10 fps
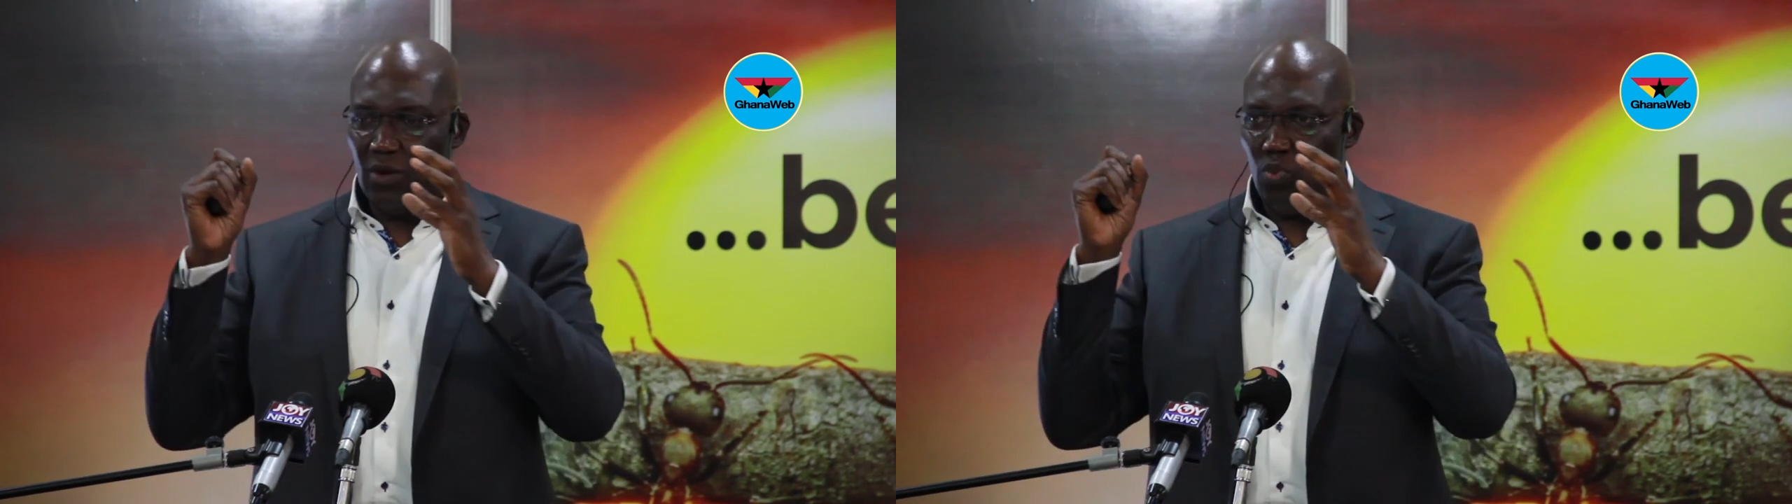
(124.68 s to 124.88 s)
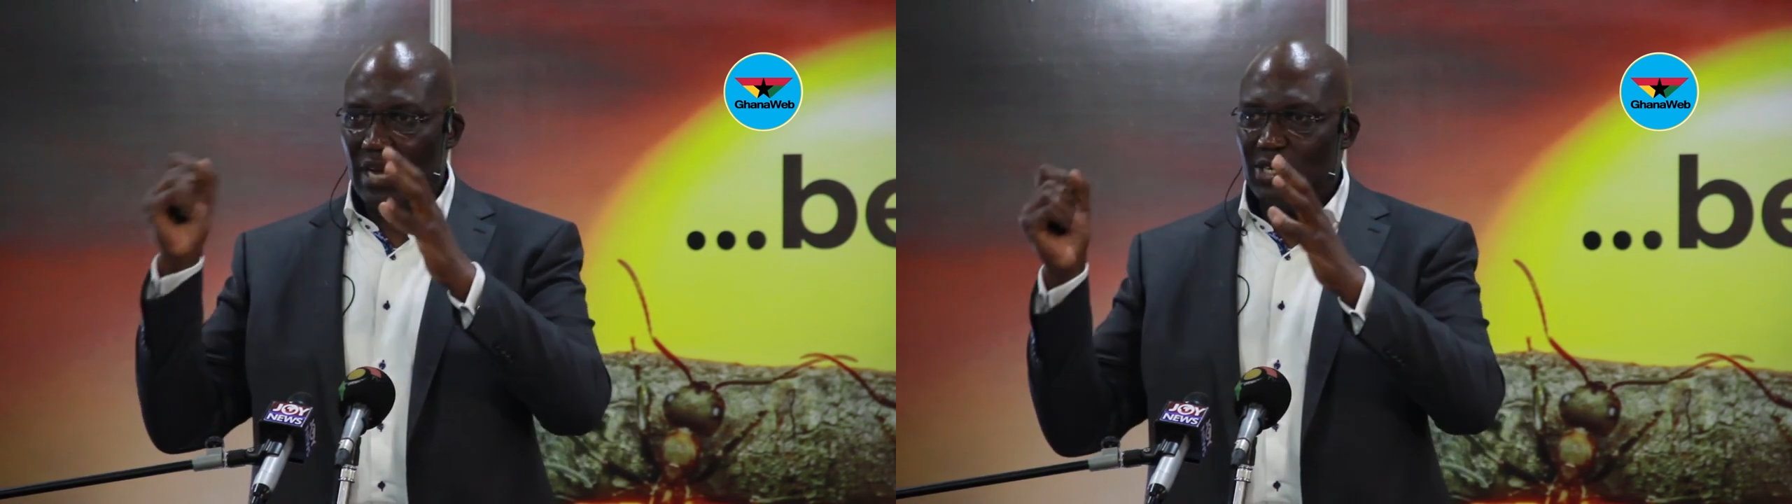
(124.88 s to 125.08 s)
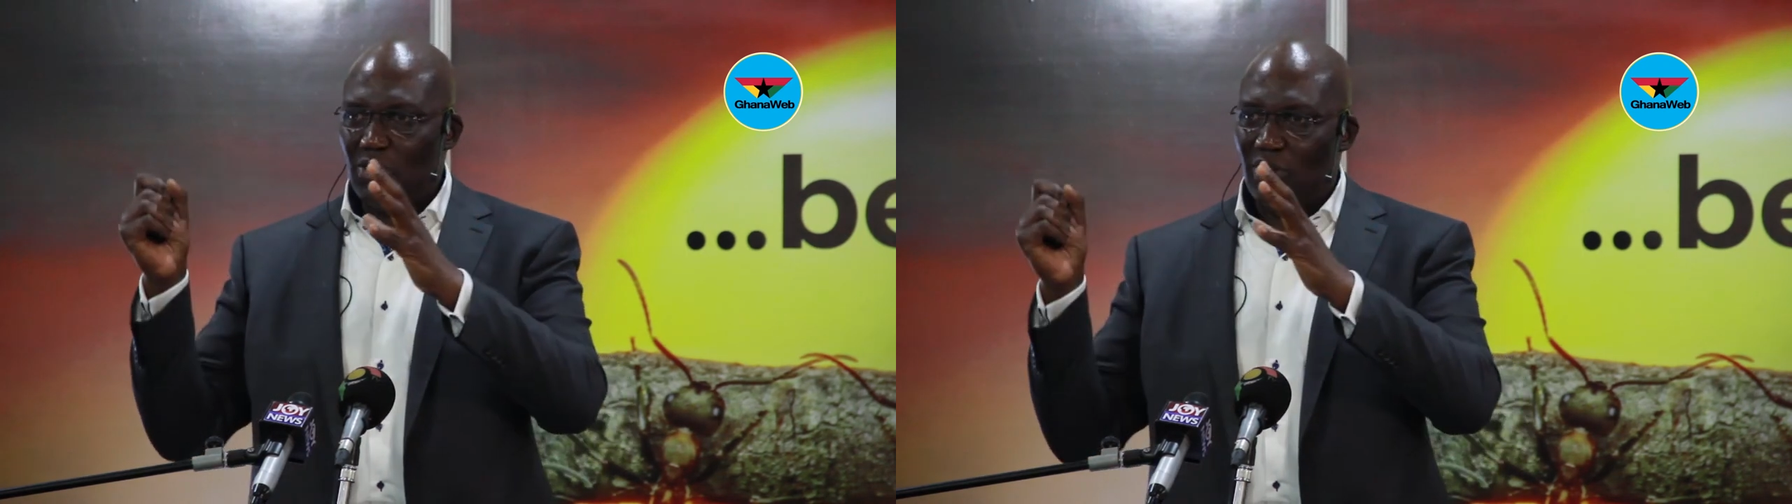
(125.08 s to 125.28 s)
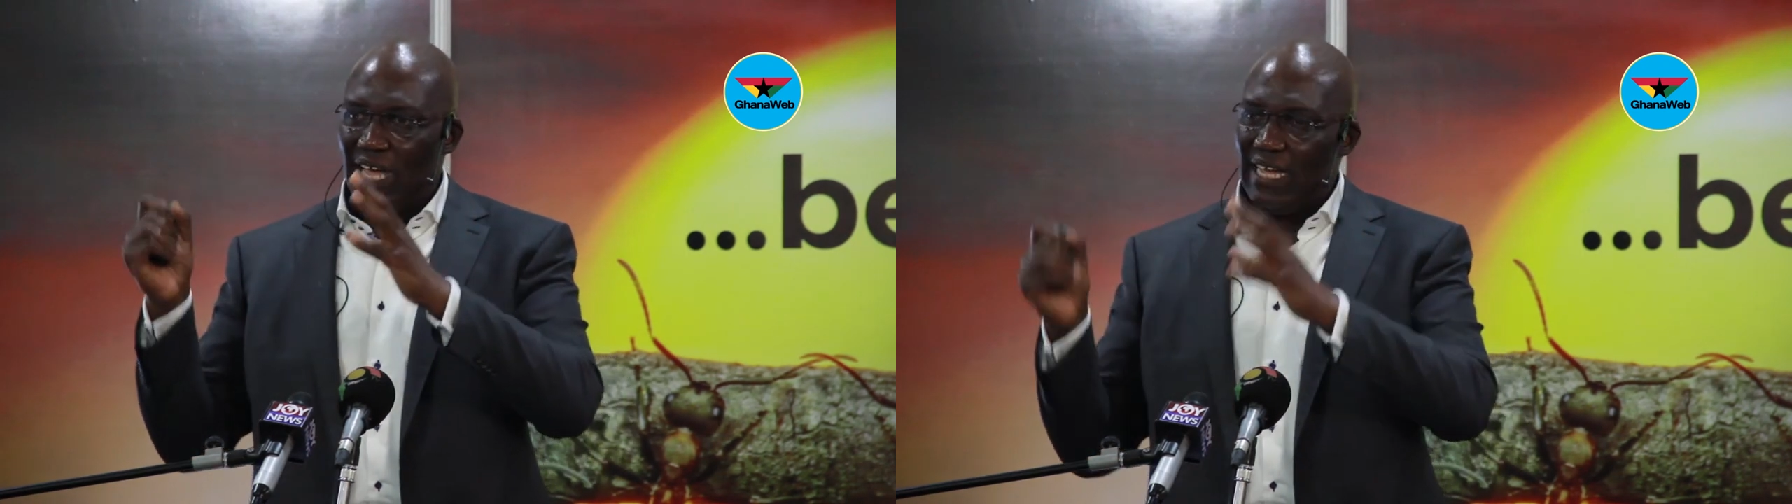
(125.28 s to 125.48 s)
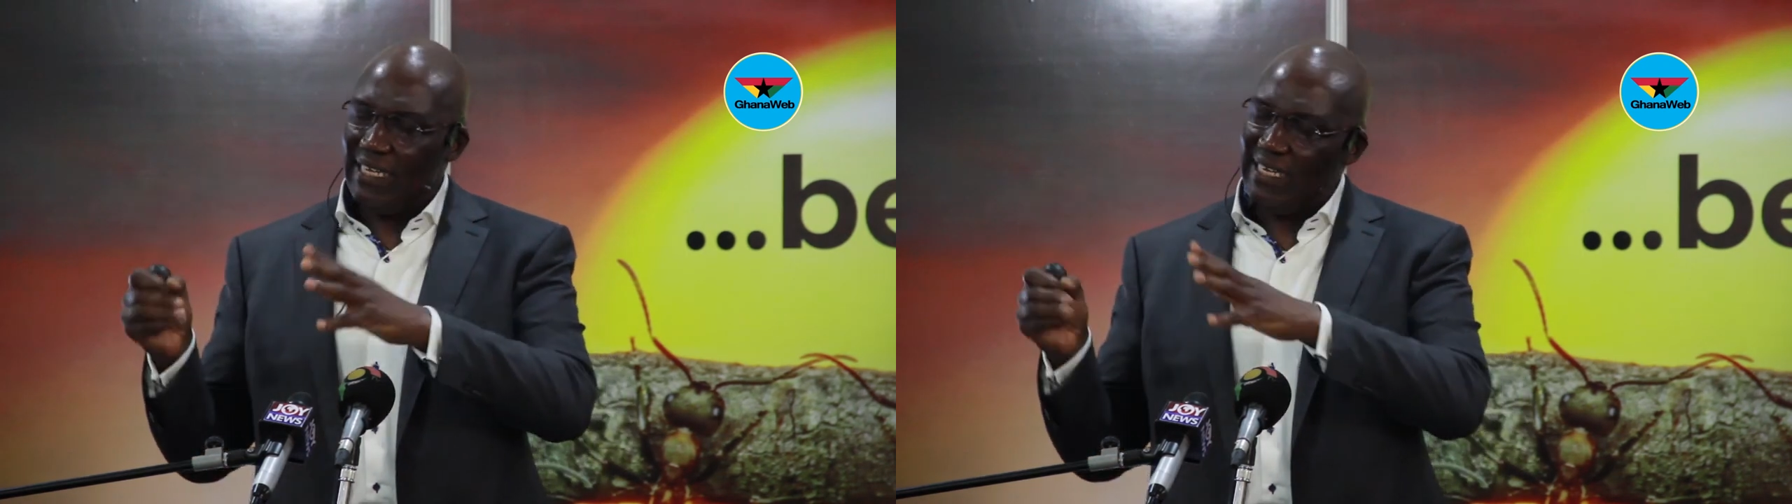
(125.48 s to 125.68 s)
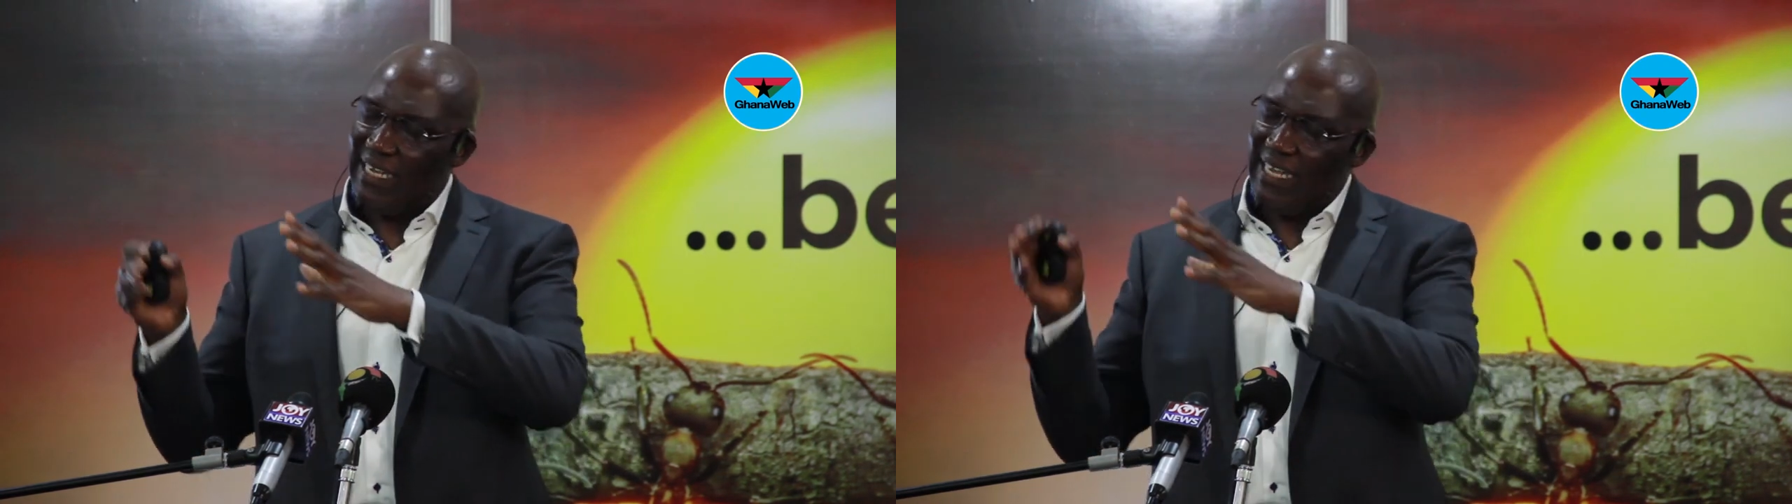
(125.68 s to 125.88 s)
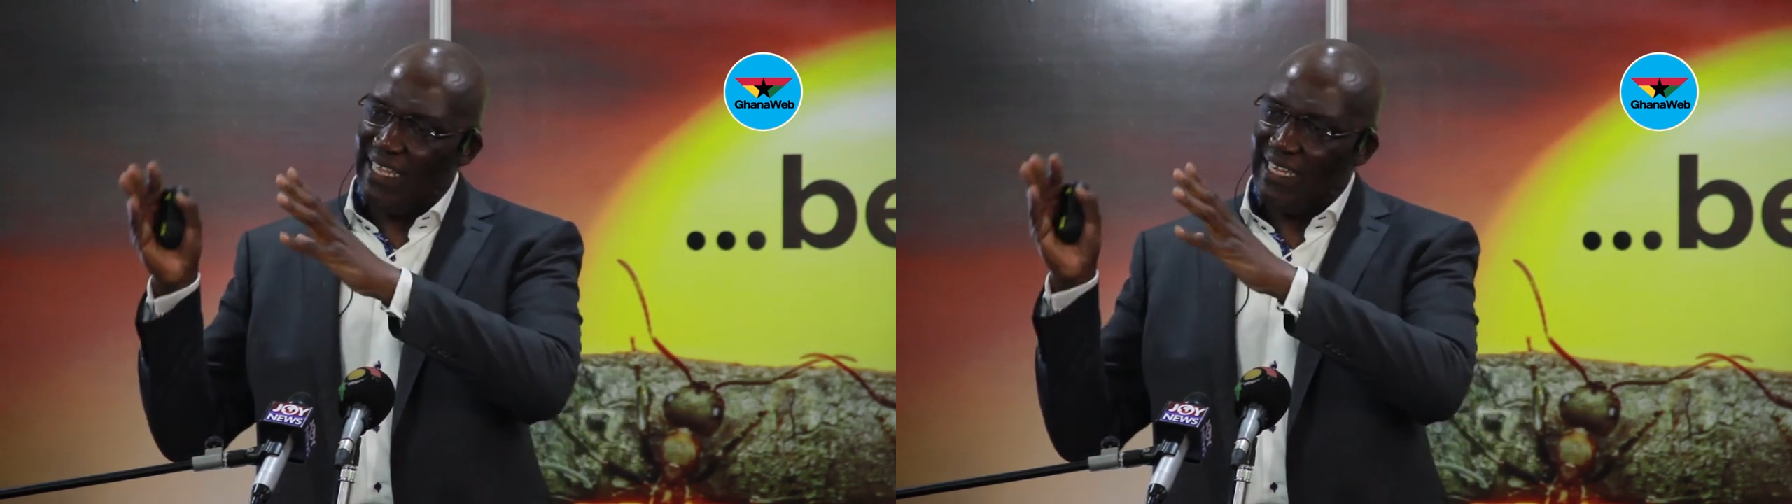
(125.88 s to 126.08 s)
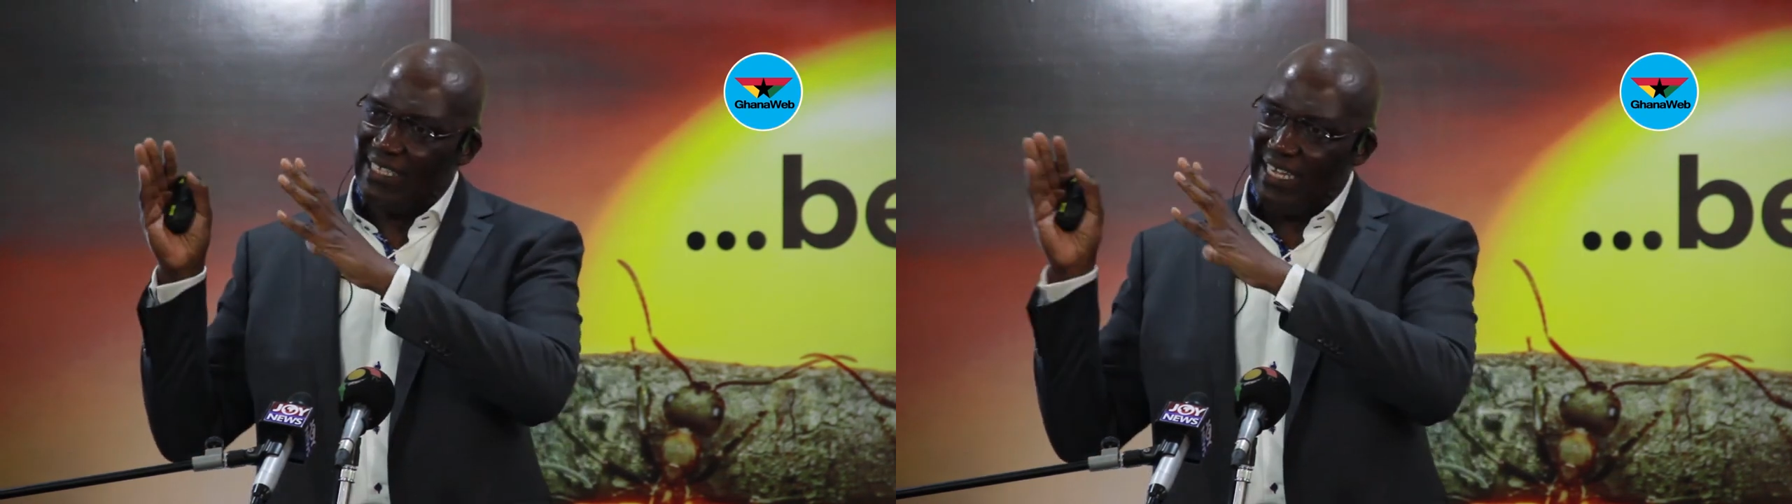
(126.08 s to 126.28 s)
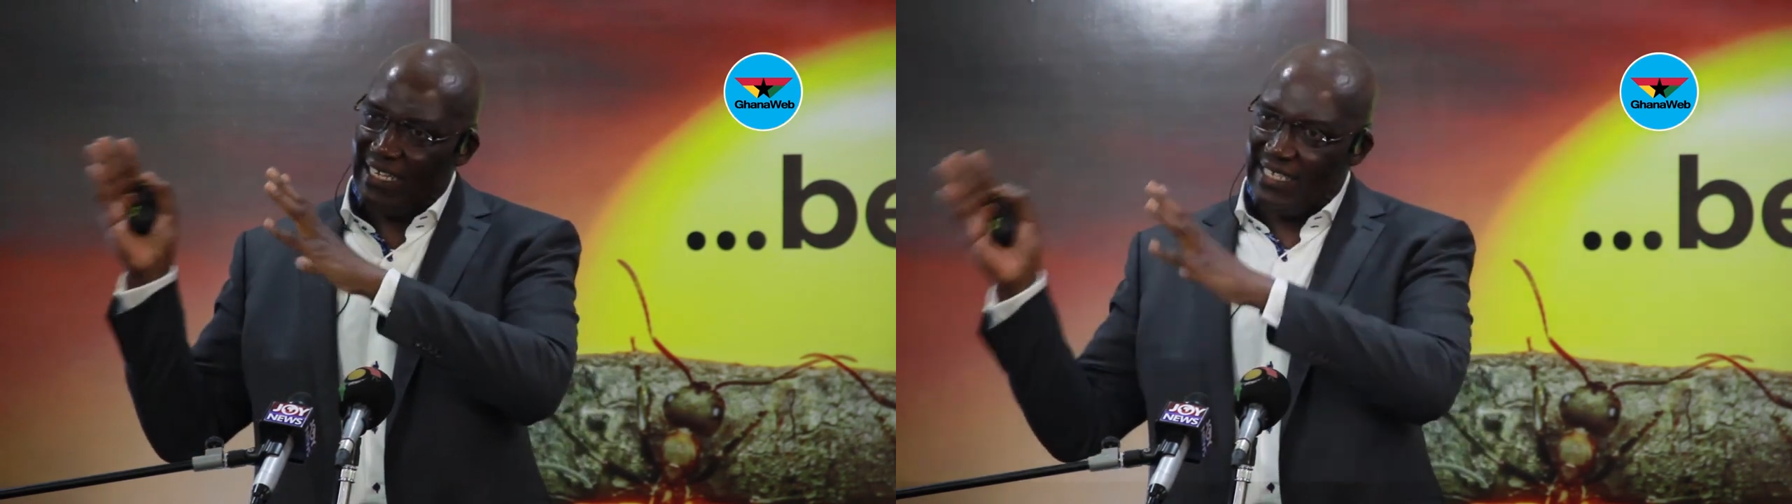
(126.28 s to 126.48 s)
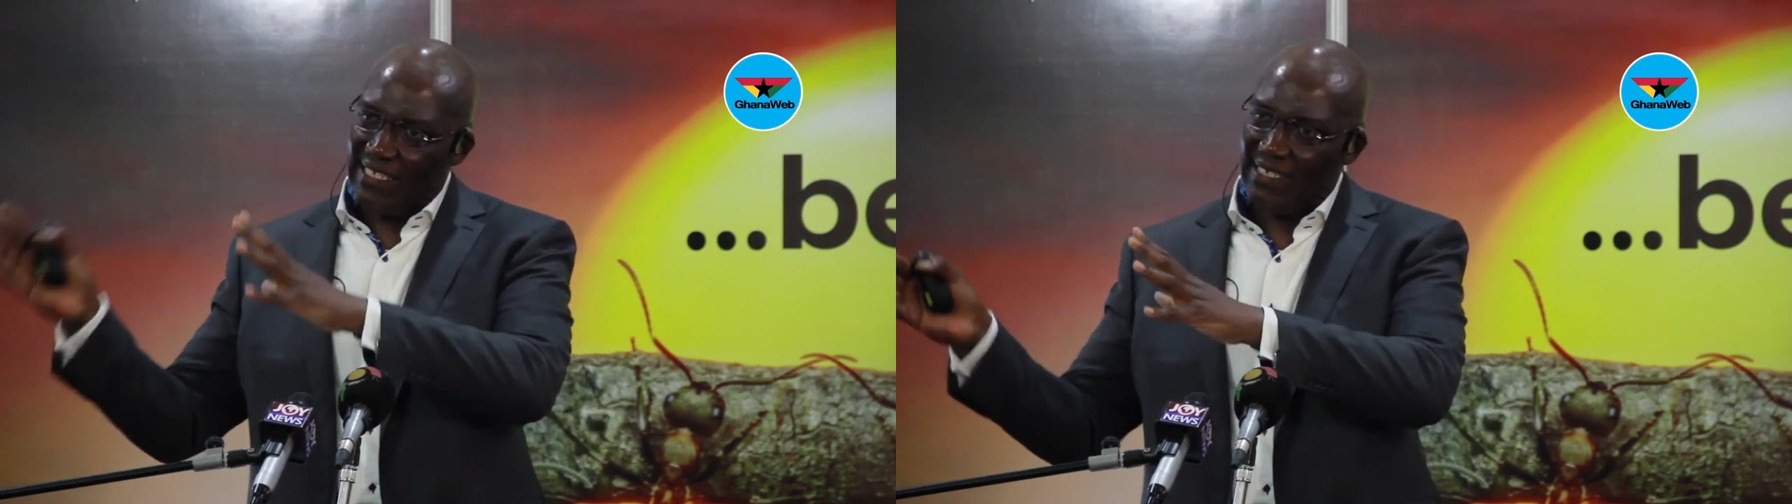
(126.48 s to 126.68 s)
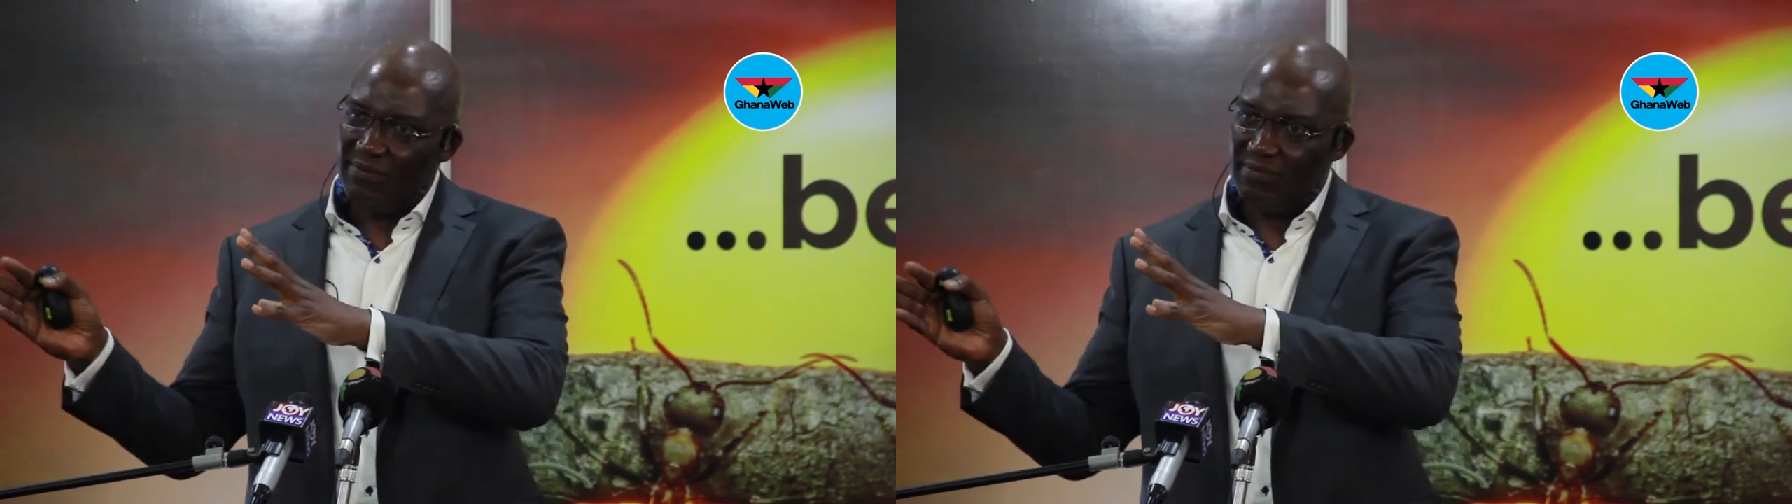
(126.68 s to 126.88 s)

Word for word: $1 in the States